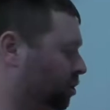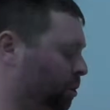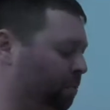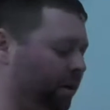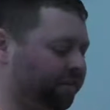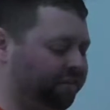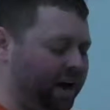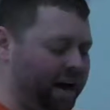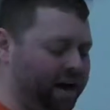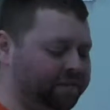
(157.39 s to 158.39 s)

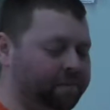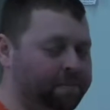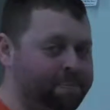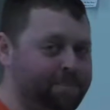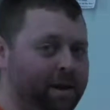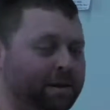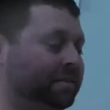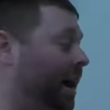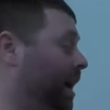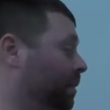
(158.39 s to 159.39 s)
2.5
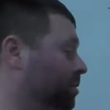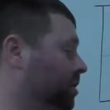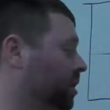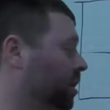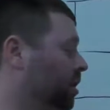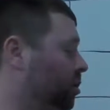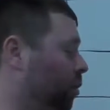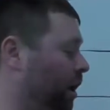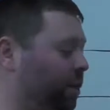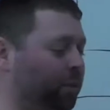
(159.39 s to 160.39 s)
times
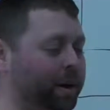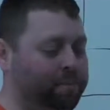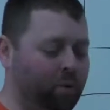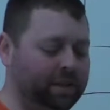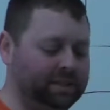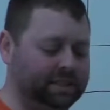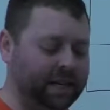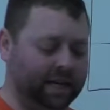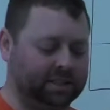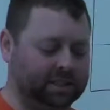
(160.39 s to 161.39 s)

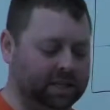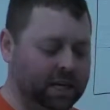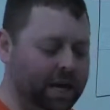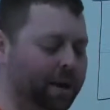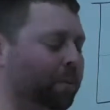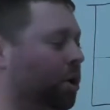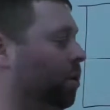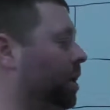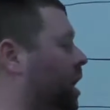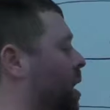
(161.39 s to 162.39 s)
23.6, and we're
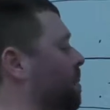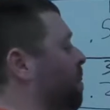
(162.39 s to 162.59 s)
going to come